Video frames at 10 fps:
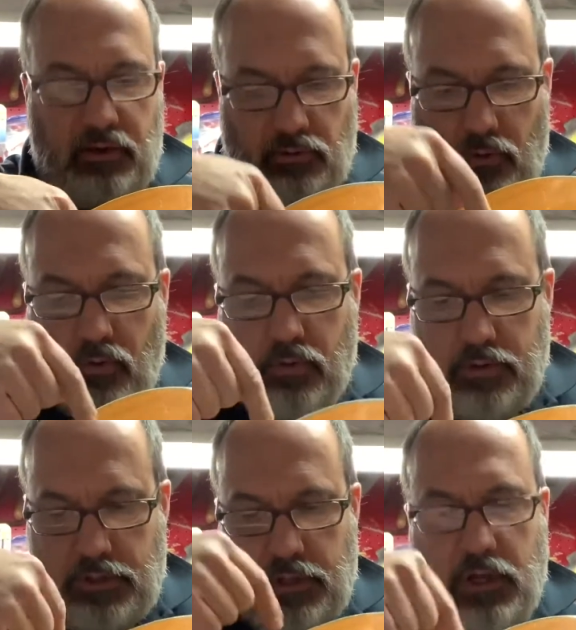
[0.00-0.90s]
hole
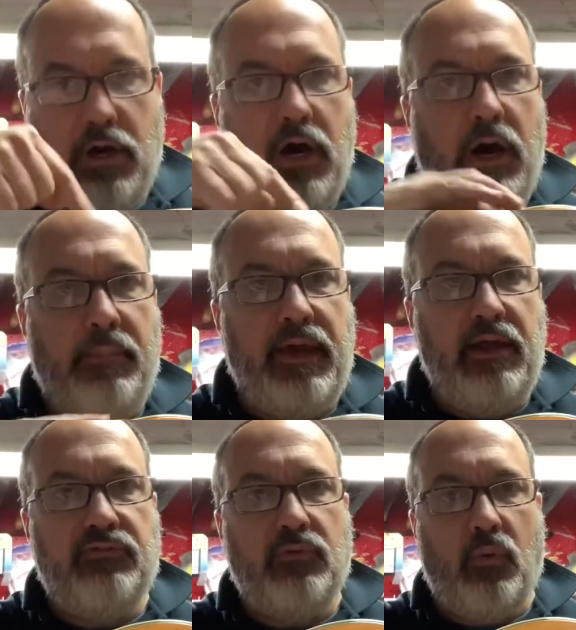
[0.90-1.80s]
up
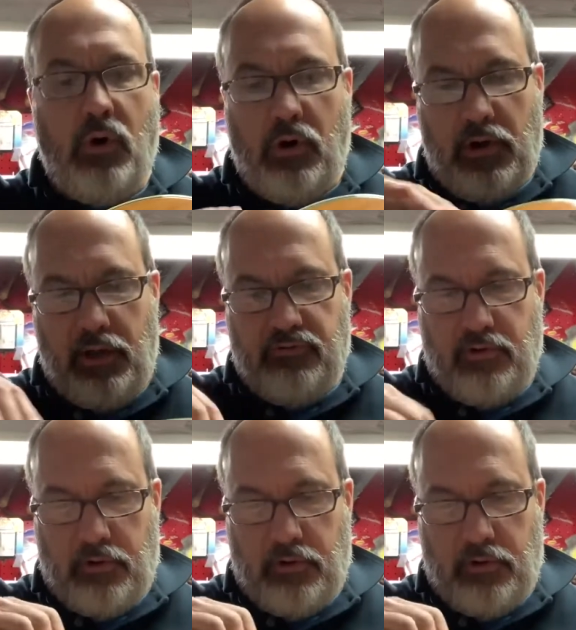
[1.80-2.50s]
against the wall. And it's,